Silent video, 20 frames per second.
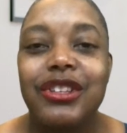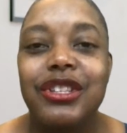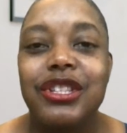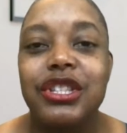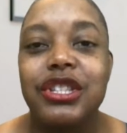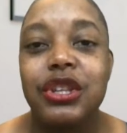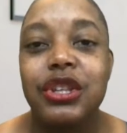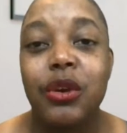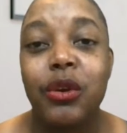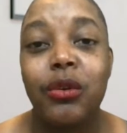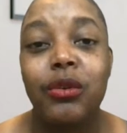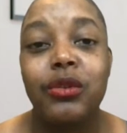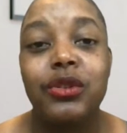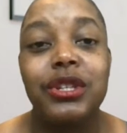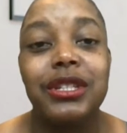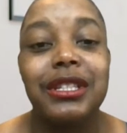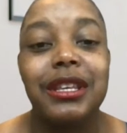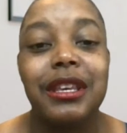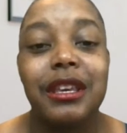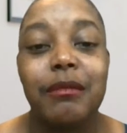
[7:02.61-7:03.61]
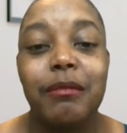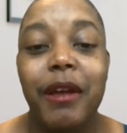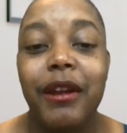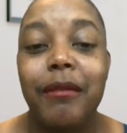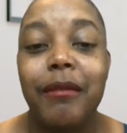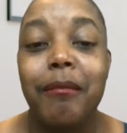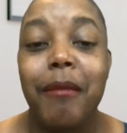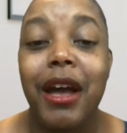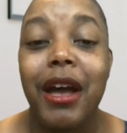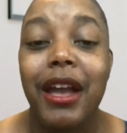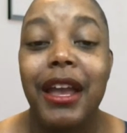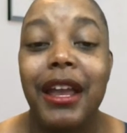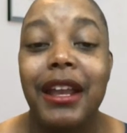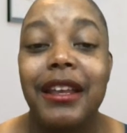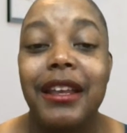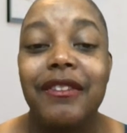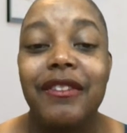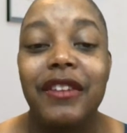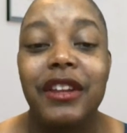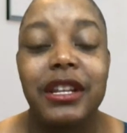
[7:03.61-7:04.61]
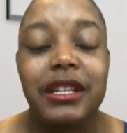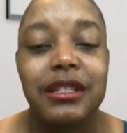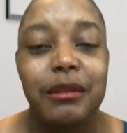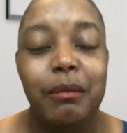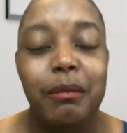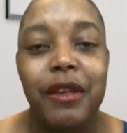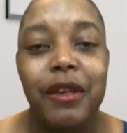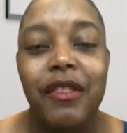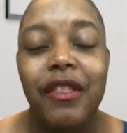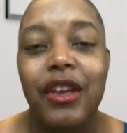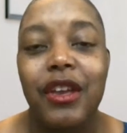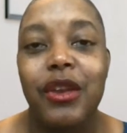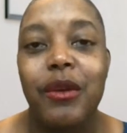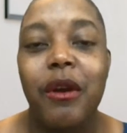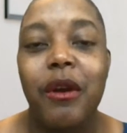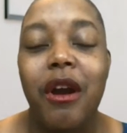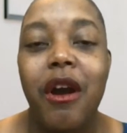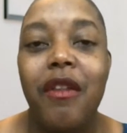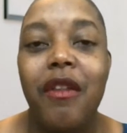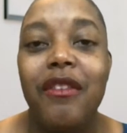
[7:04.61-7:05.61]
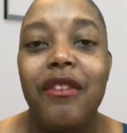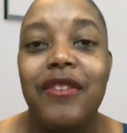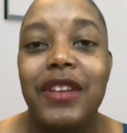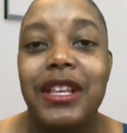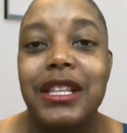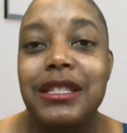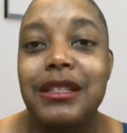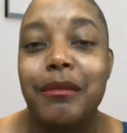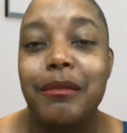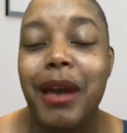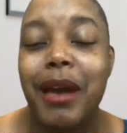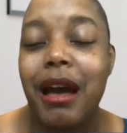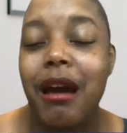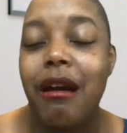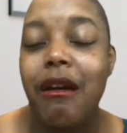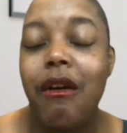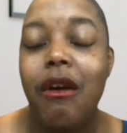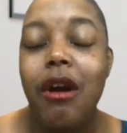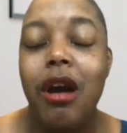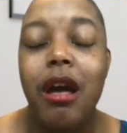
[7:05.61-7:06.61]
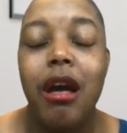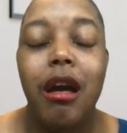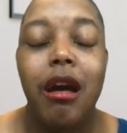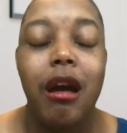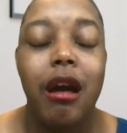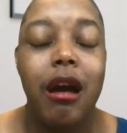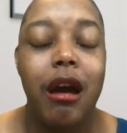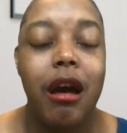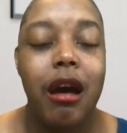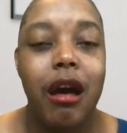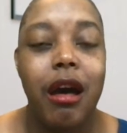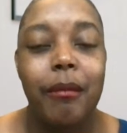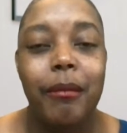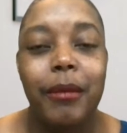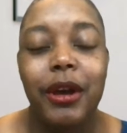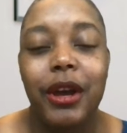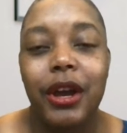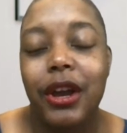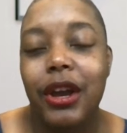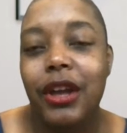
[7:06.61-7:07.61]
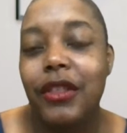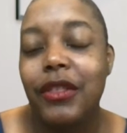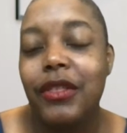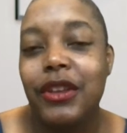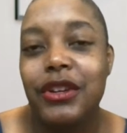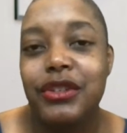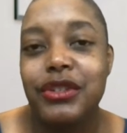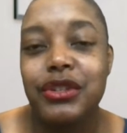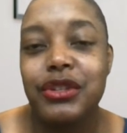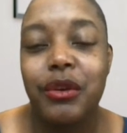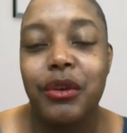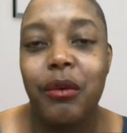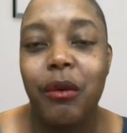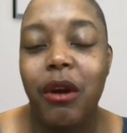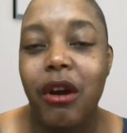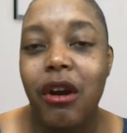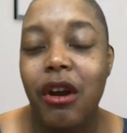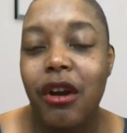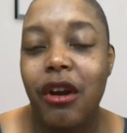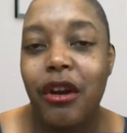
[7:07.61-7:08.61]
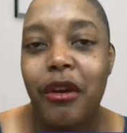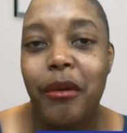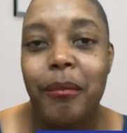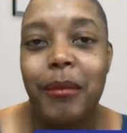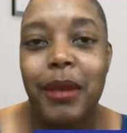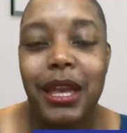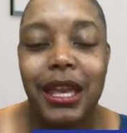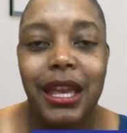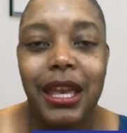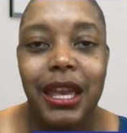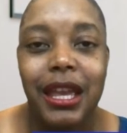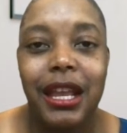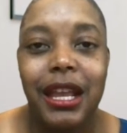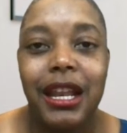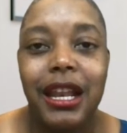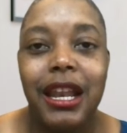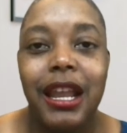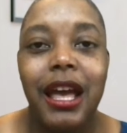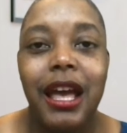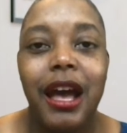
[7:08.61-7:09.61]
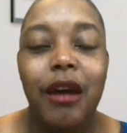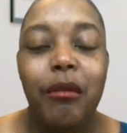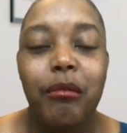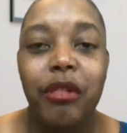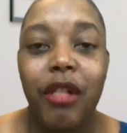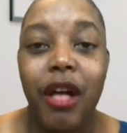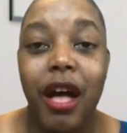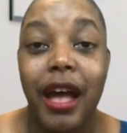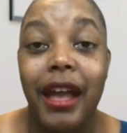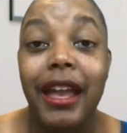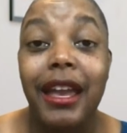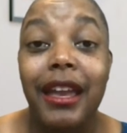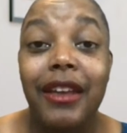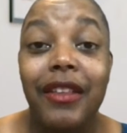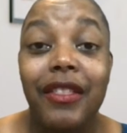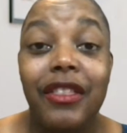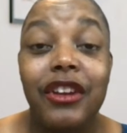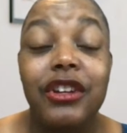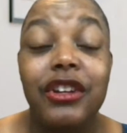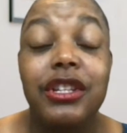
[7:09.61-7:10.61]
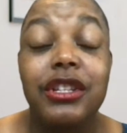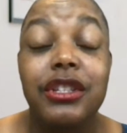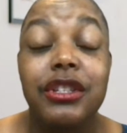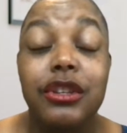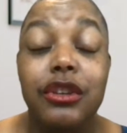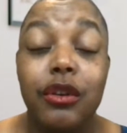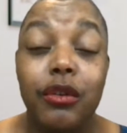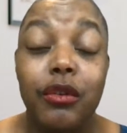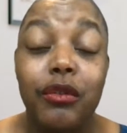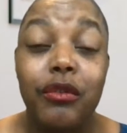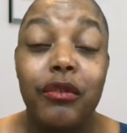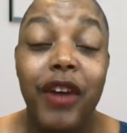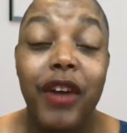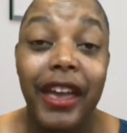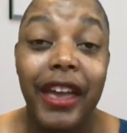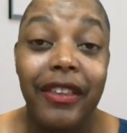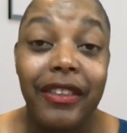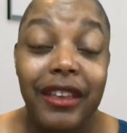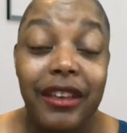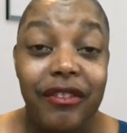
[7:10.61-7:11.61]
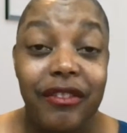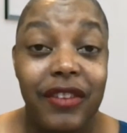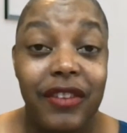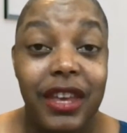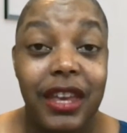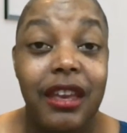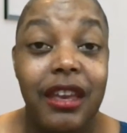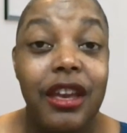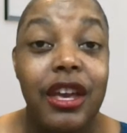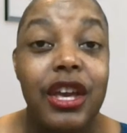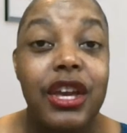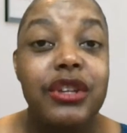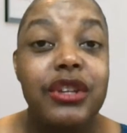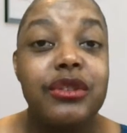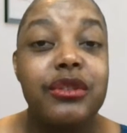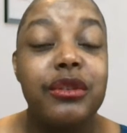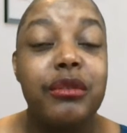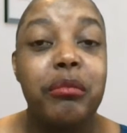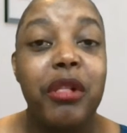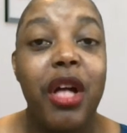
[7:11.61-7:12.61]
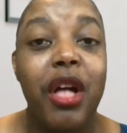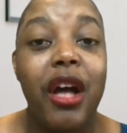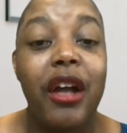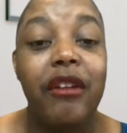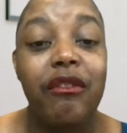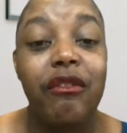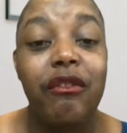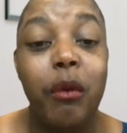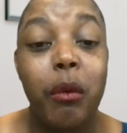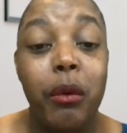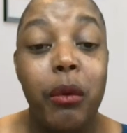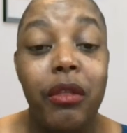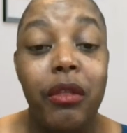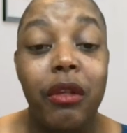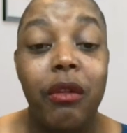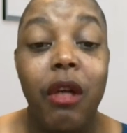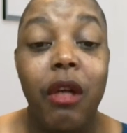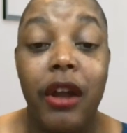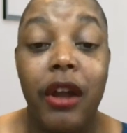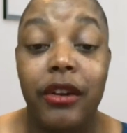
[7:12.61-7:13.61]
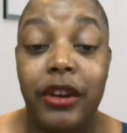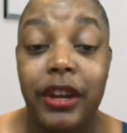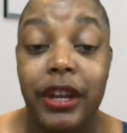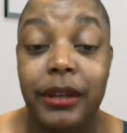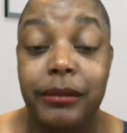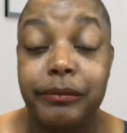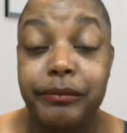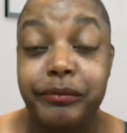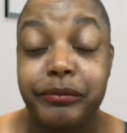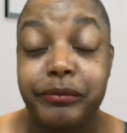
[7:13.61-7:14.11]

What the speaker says: So just keep that in mind. If it is something that you are on the fence about, um, there's no harm in applying. There is no filing fee to apply for the lottery.